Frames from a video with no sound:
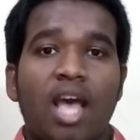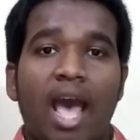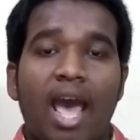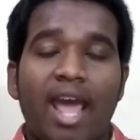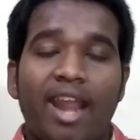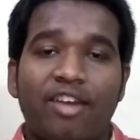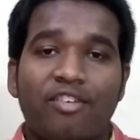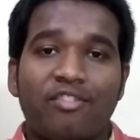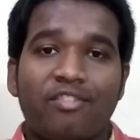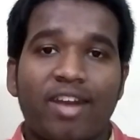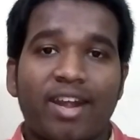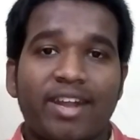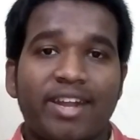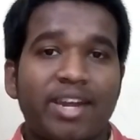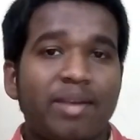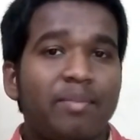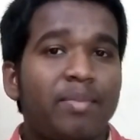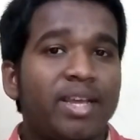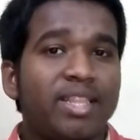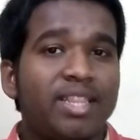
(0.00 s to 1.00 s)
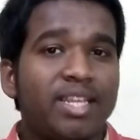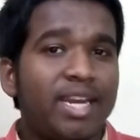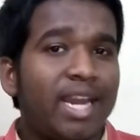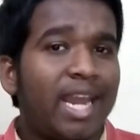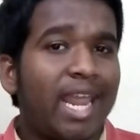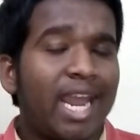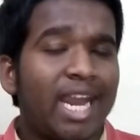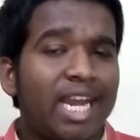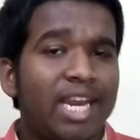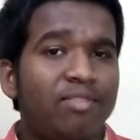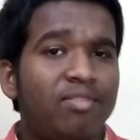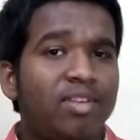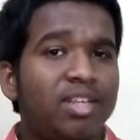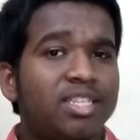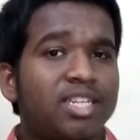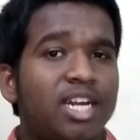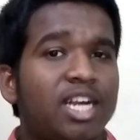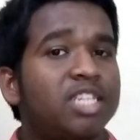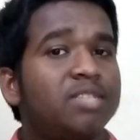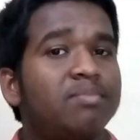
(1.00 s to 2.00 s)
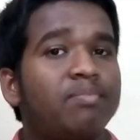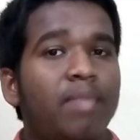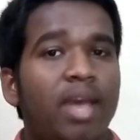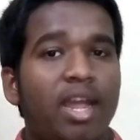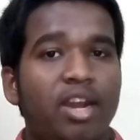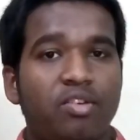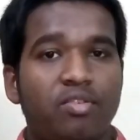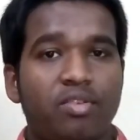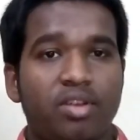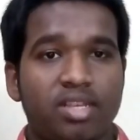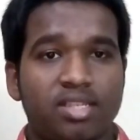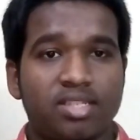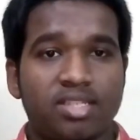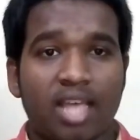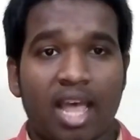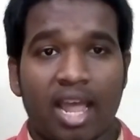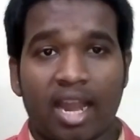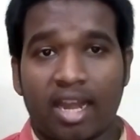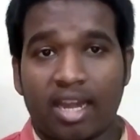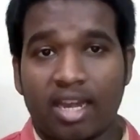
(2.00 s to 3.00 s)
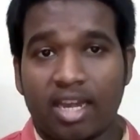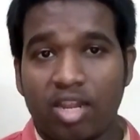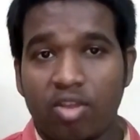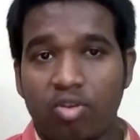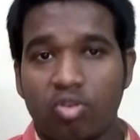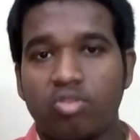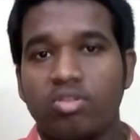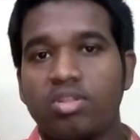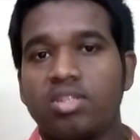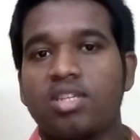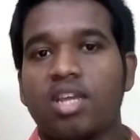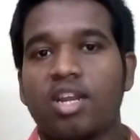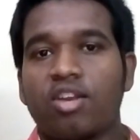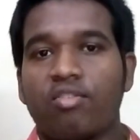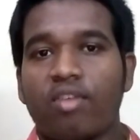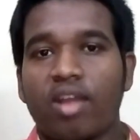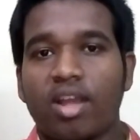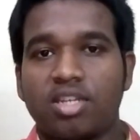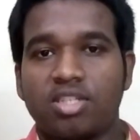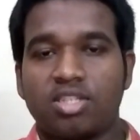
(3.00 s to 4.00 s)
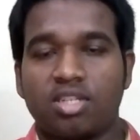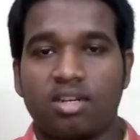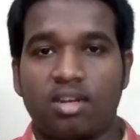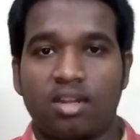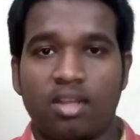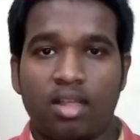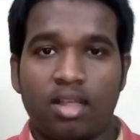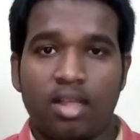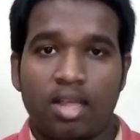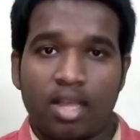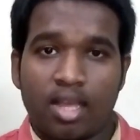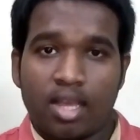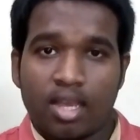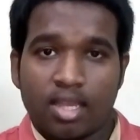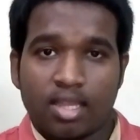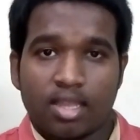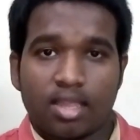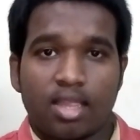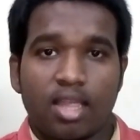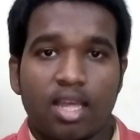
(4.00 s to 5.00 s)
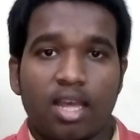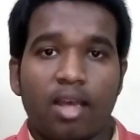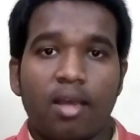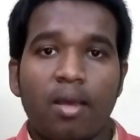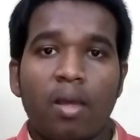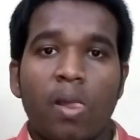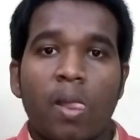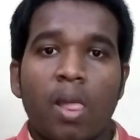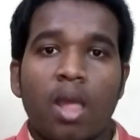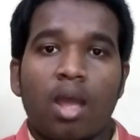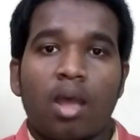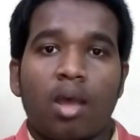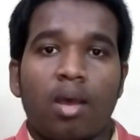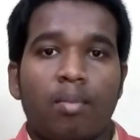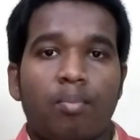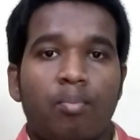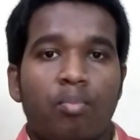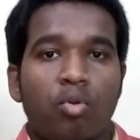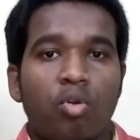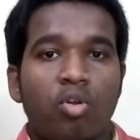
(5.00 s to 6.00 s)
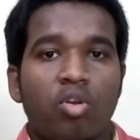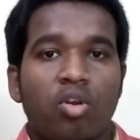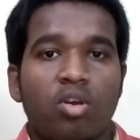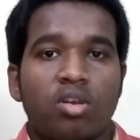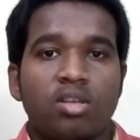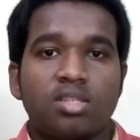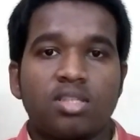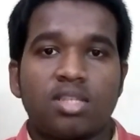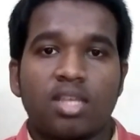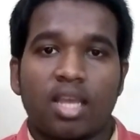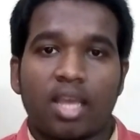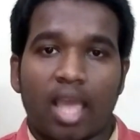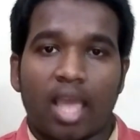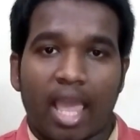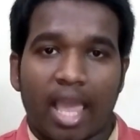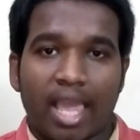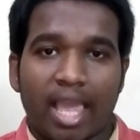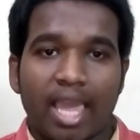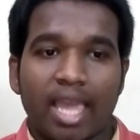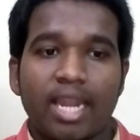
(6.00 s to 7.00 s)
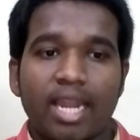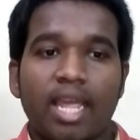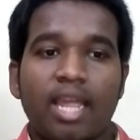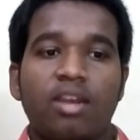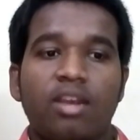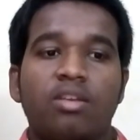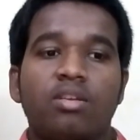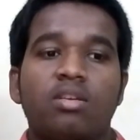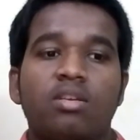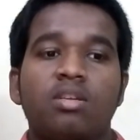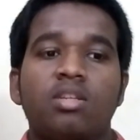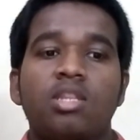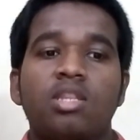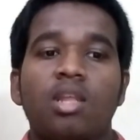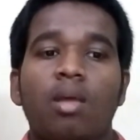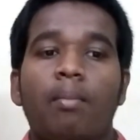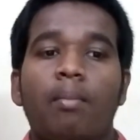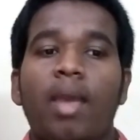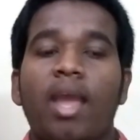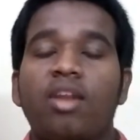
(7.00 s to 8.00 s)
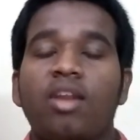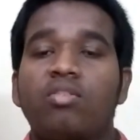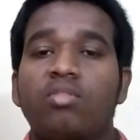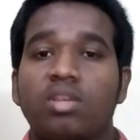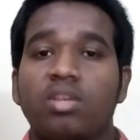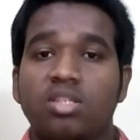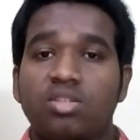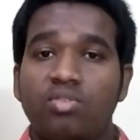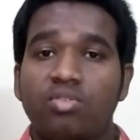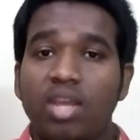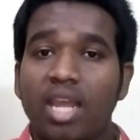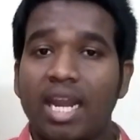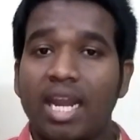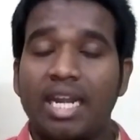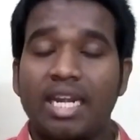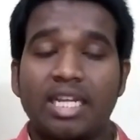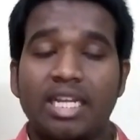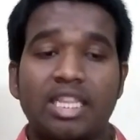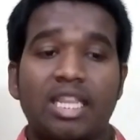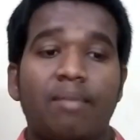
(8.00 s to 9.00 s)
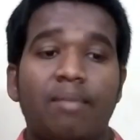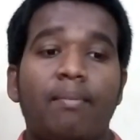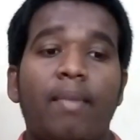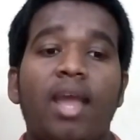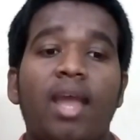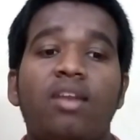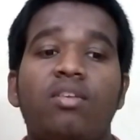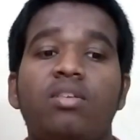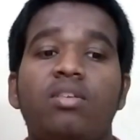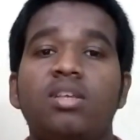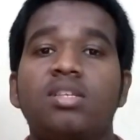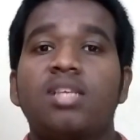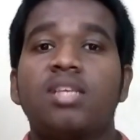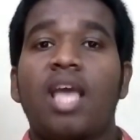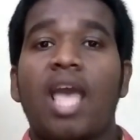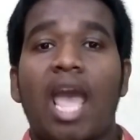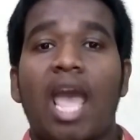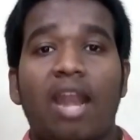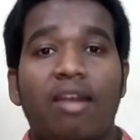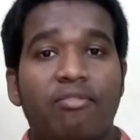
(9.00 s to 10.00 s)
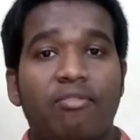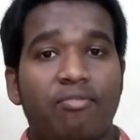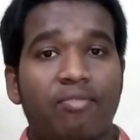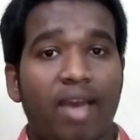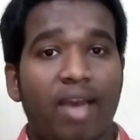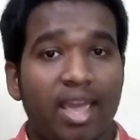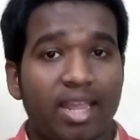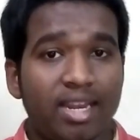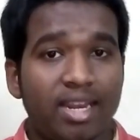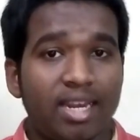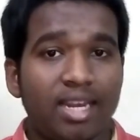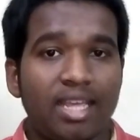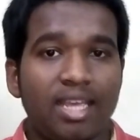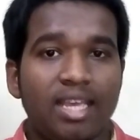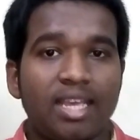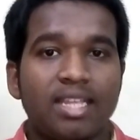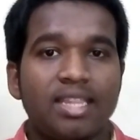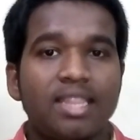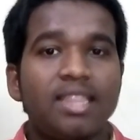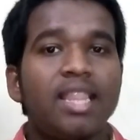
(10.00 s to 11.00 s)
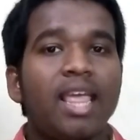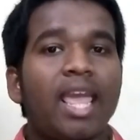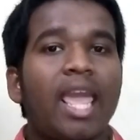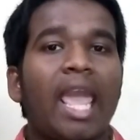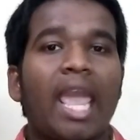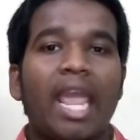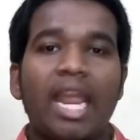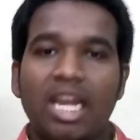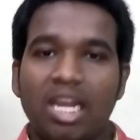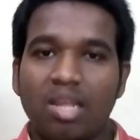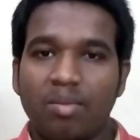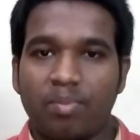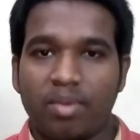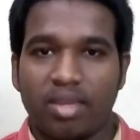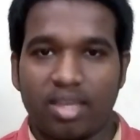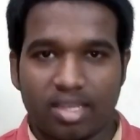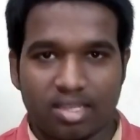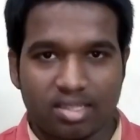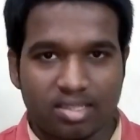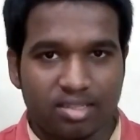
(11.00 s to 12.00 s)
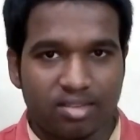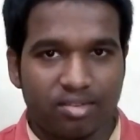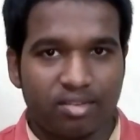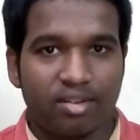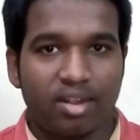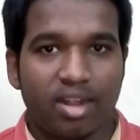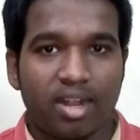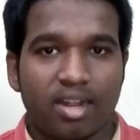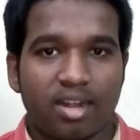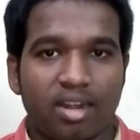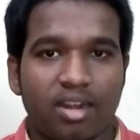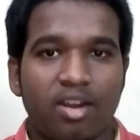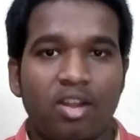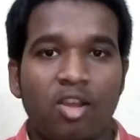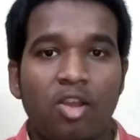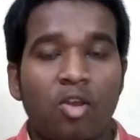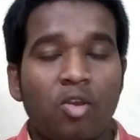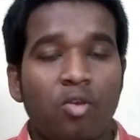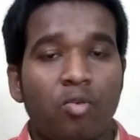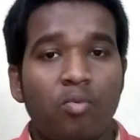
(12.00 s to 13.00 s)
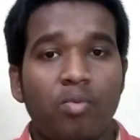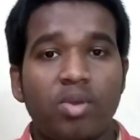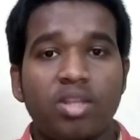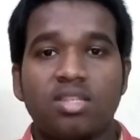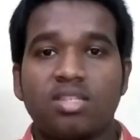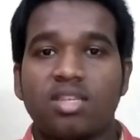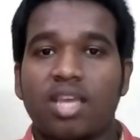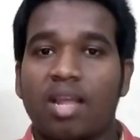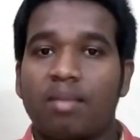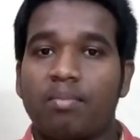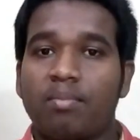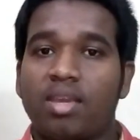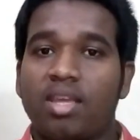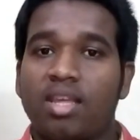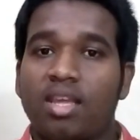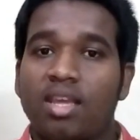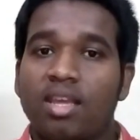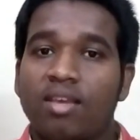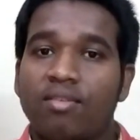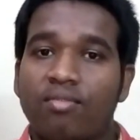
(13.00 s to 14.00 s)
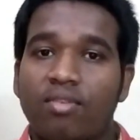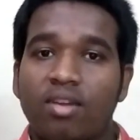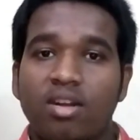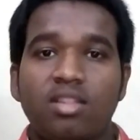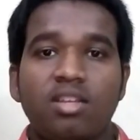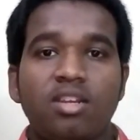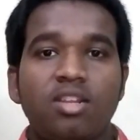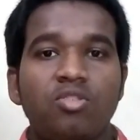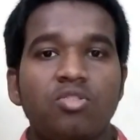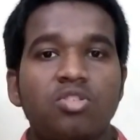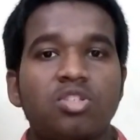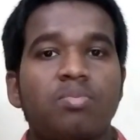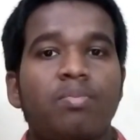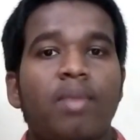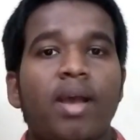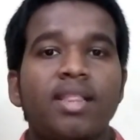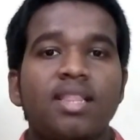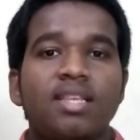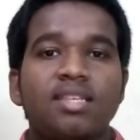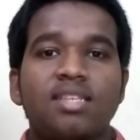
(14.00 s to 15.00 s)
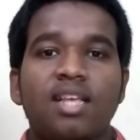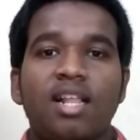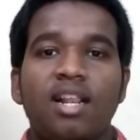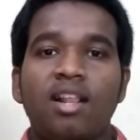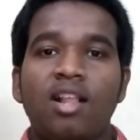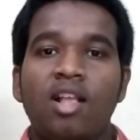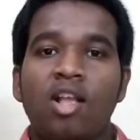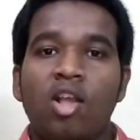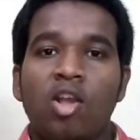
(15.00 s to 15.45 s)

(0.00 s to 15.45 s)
are attracted by the negatively charged matrix, and due to this attraction, the protons again enter the matrix, re-enter the matrix, and finally the ATP is generated, which can be further used by the cell